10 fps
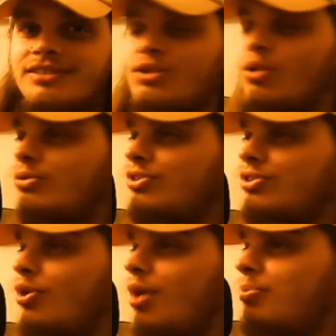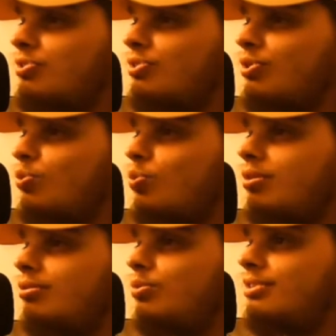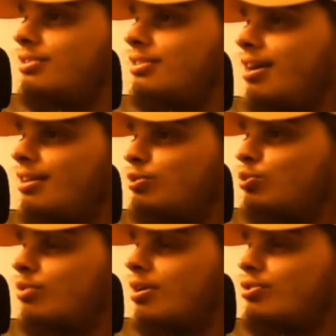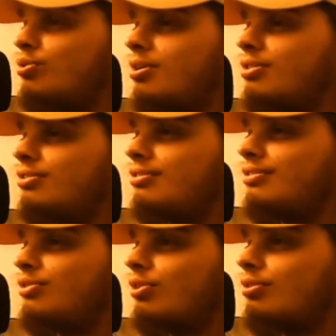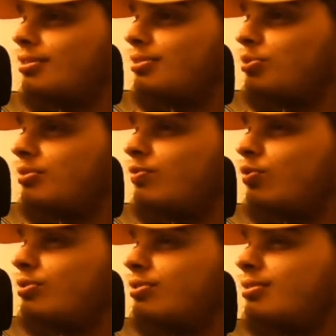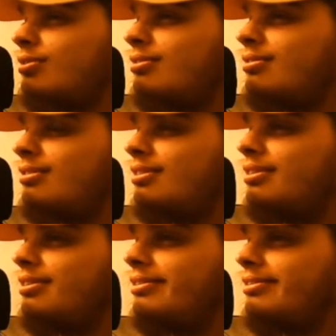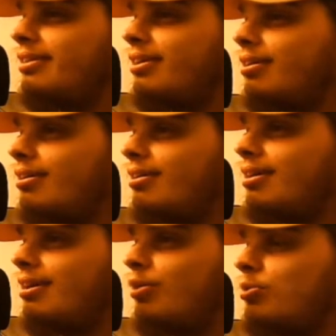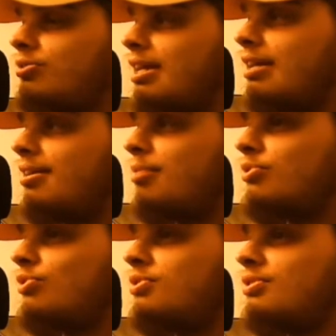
this whole show, episode one was high school graduation, so I thought I'd bring it full circle. Uh, almost 80 episodes